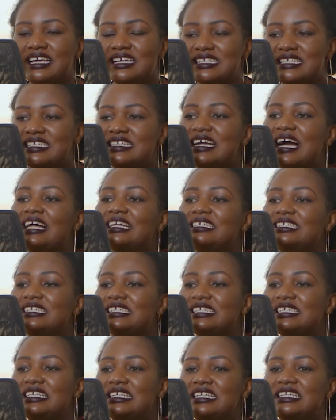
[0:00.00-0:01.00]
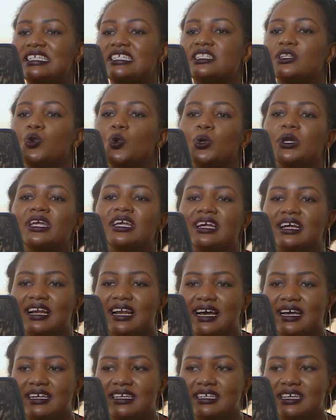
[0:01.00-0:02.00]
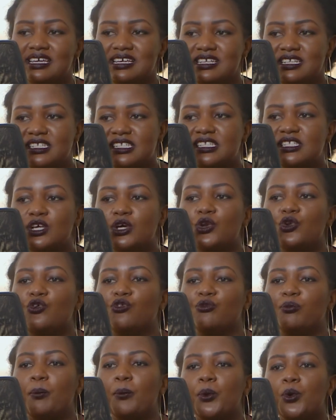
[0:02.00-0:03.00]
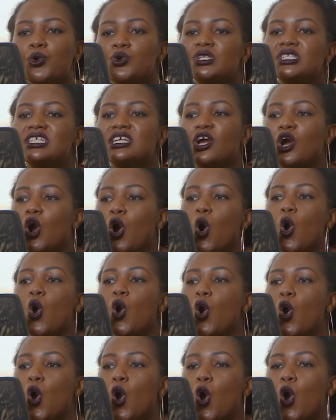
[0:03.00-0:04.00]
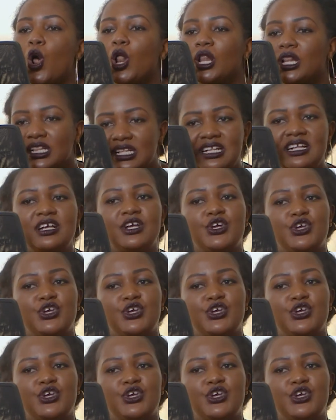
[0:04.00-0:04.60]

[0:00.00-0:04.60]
reality is looking like instead of putting all